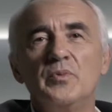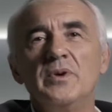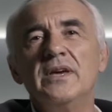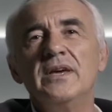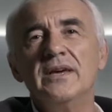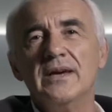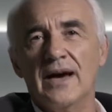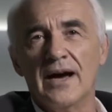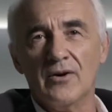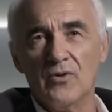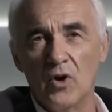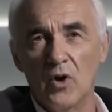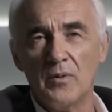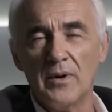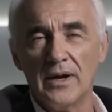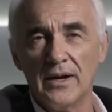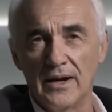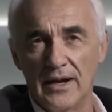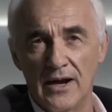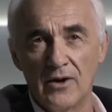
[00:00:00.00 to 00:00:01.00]
to be a
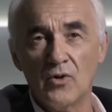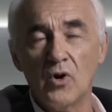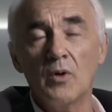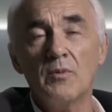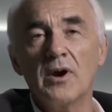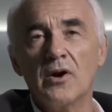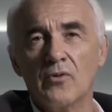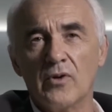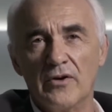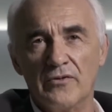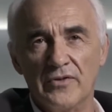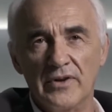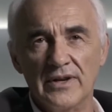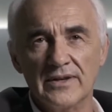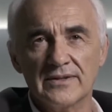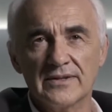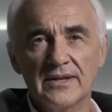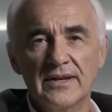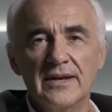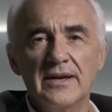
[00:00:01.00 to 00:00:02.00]
global
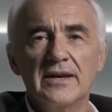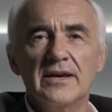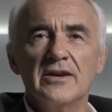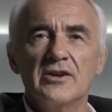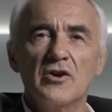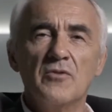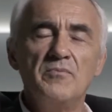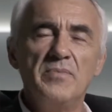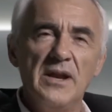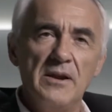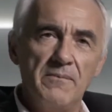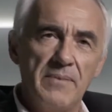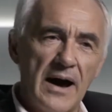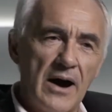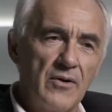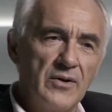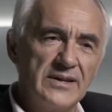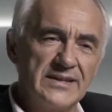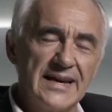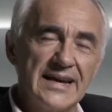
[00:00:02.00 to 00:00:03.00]
reference. So
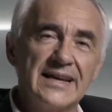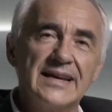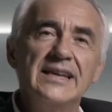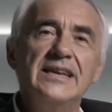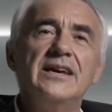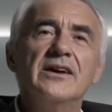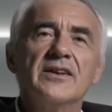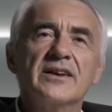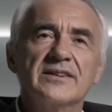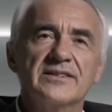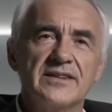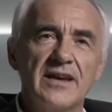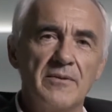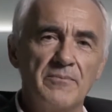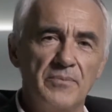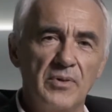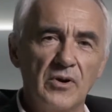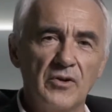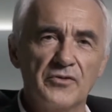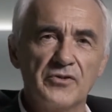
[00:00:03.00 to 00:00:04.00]
Bilbao is a clear
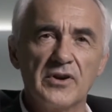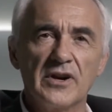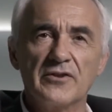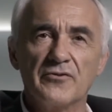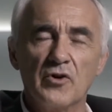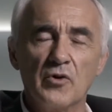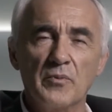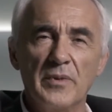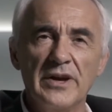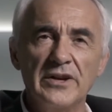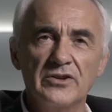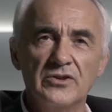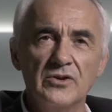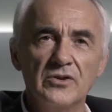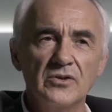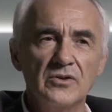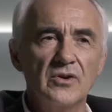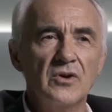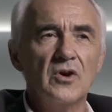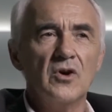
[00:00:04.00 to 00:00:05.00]
example of
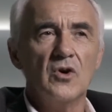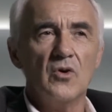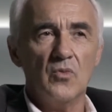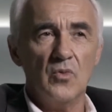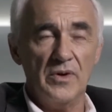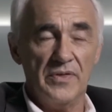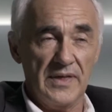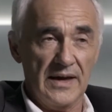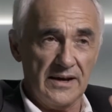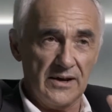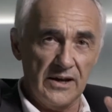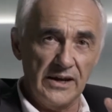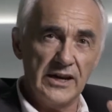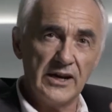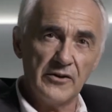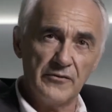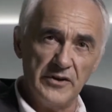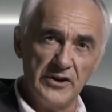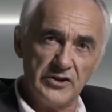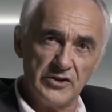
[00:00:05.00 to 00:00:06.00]
transformation with a
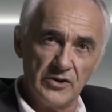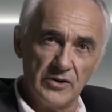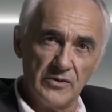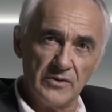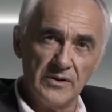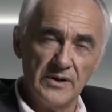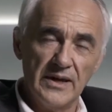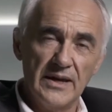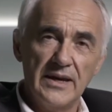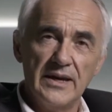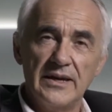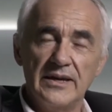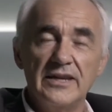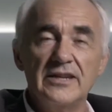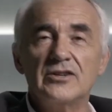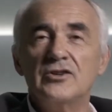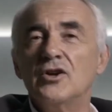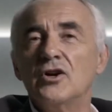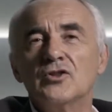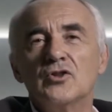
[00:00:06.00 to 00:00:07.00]
clear vision.
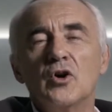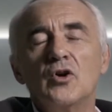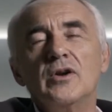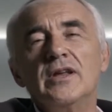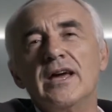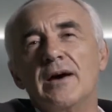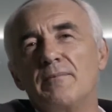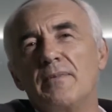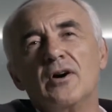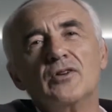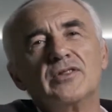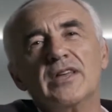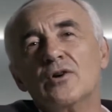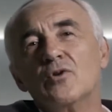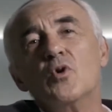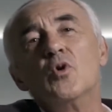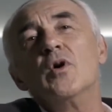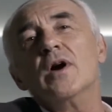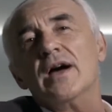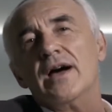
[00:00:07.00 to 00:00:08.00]
It's not only about
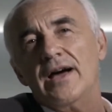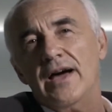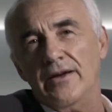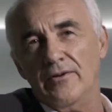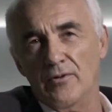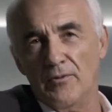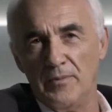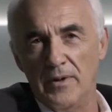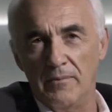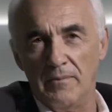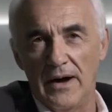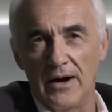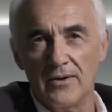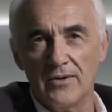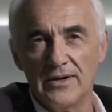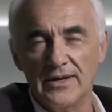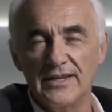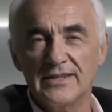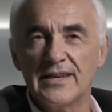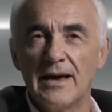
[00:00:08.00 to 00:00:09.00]
the Guggenheim of
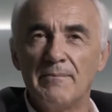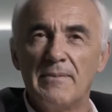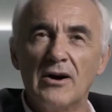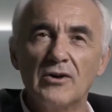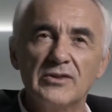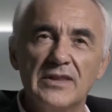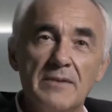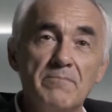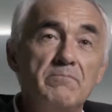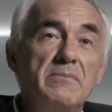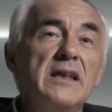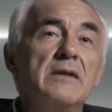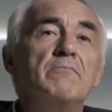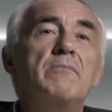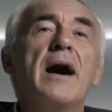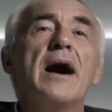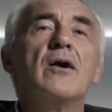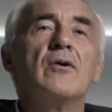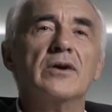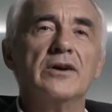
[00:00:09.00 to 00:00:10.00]
Bilbao, it's about the
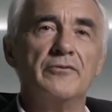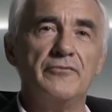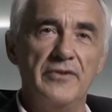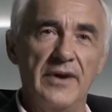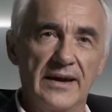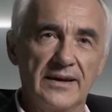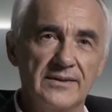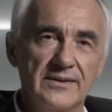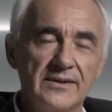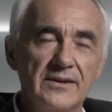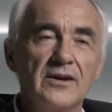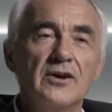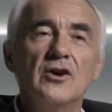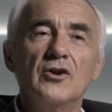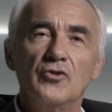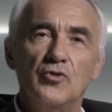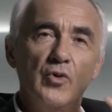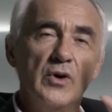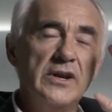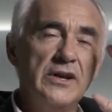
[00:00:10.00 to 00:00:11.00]
Bilbao effect.
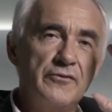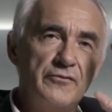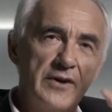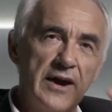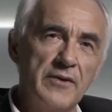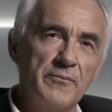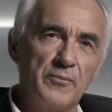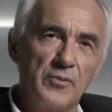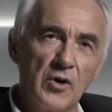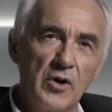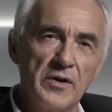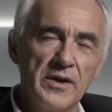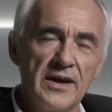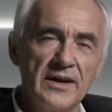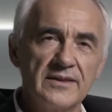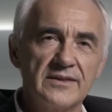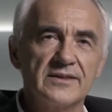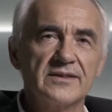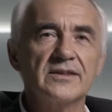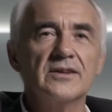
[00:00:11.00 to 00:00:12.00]
25
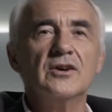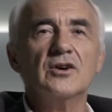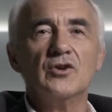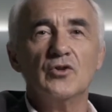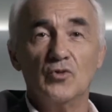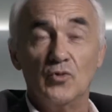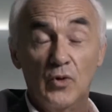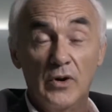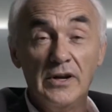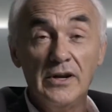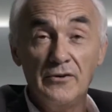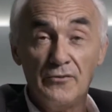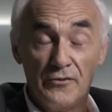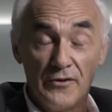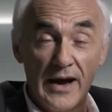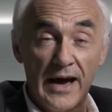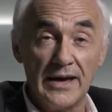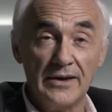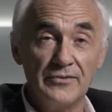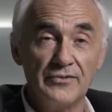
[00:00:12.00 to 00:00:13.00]
projects,
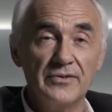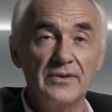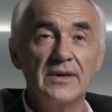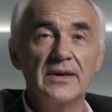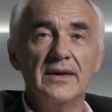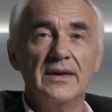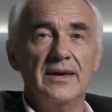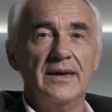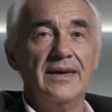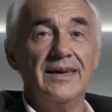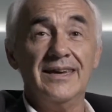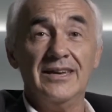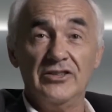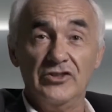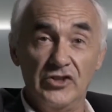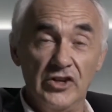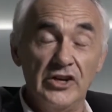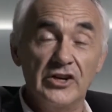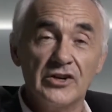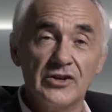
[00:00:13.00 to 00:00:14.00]
25
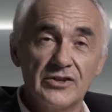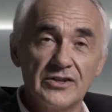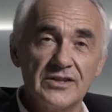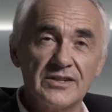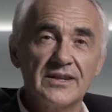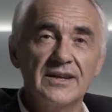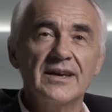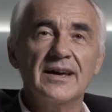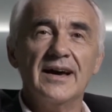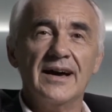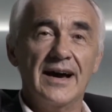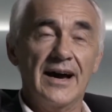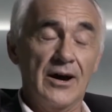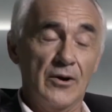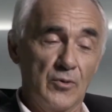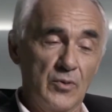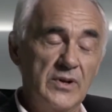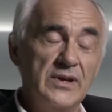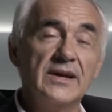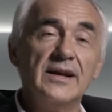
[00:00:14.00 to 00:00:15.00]
years,
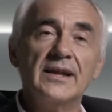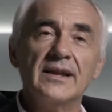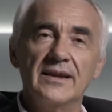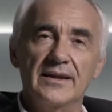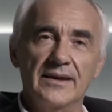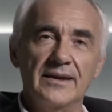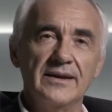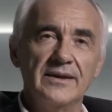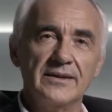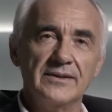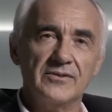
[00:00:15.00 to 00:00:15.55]
a real